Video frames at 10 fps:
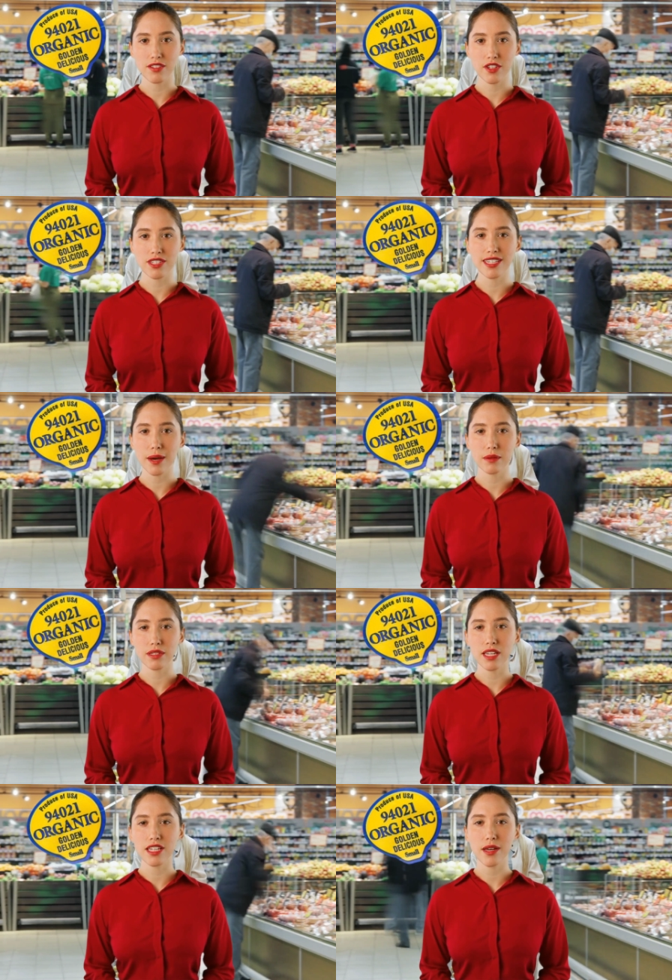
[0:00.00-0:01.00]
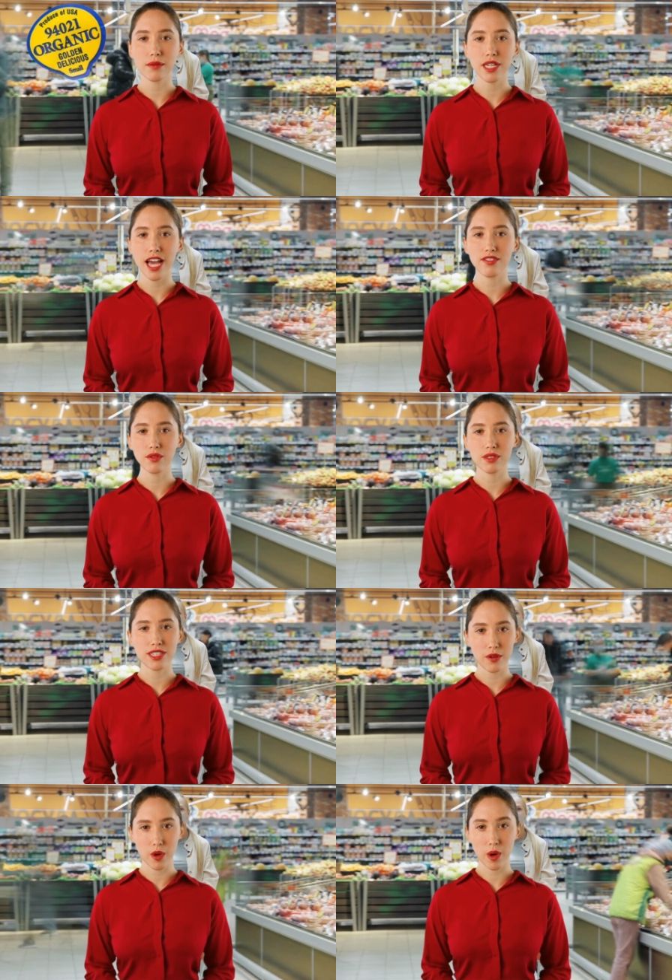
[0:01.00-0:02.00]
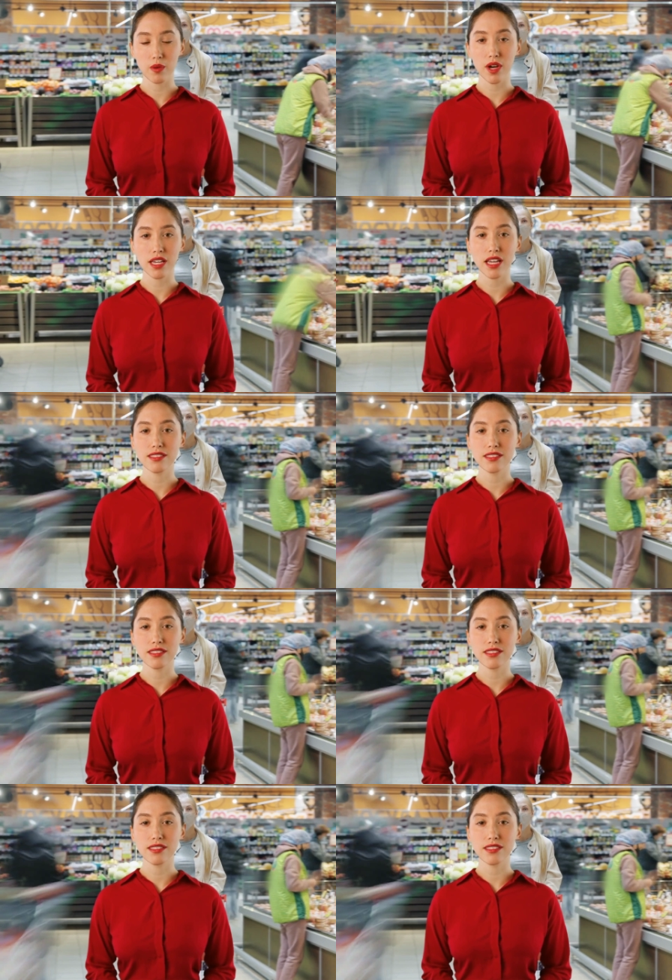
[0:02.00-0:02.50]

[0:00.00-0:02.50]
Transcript: For example, number 94011